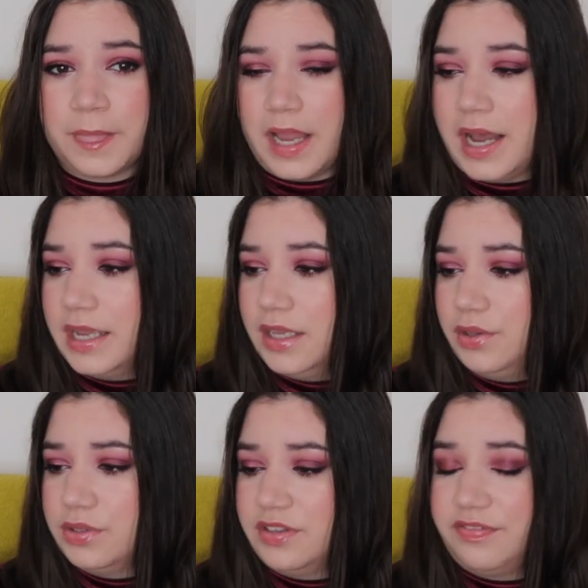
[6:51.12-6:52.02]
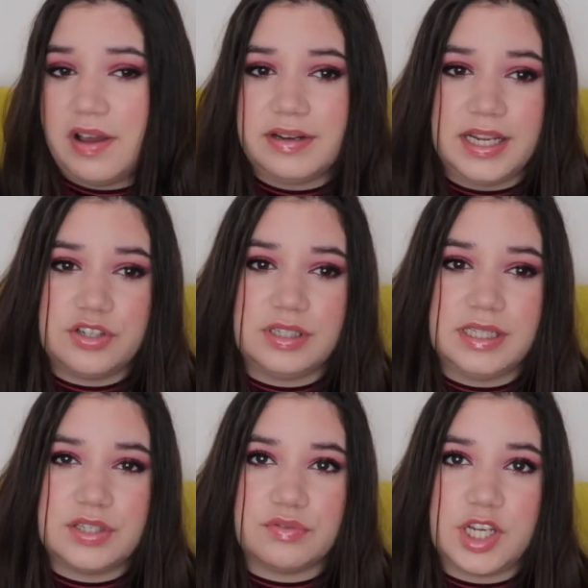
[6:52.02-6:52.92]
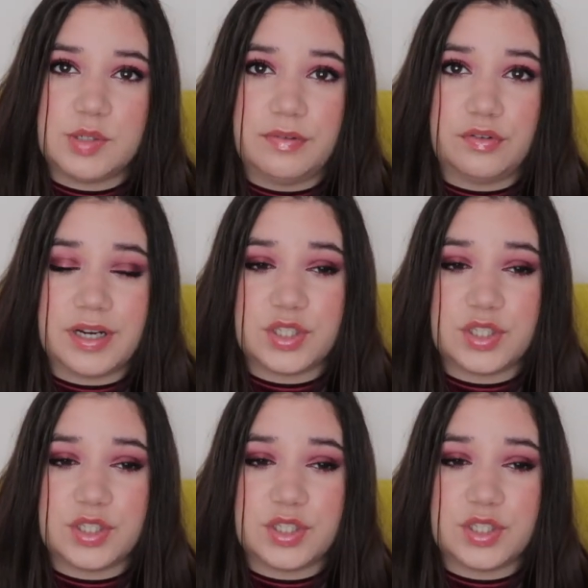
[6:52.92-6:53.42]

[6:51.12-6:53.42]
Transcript: I used the foundation in this range before